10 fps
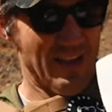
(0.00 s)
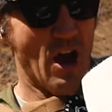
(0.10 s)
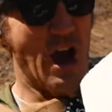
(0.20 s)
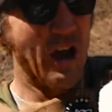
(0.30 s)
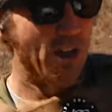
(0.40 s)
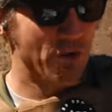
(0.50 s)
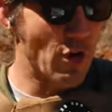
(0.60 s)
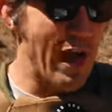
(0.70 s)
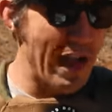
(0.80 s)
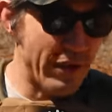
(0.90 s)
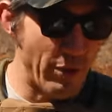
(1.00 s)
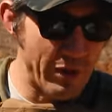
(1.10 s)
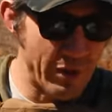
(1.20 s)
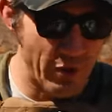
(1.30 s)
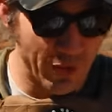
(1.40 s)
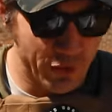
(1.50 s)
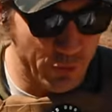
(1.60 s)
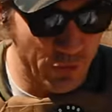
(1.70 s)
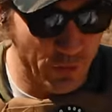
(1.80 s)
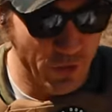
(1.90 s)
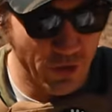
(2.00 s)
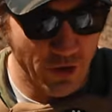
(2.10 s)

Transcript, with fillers: All right, so I actually, it went, it went through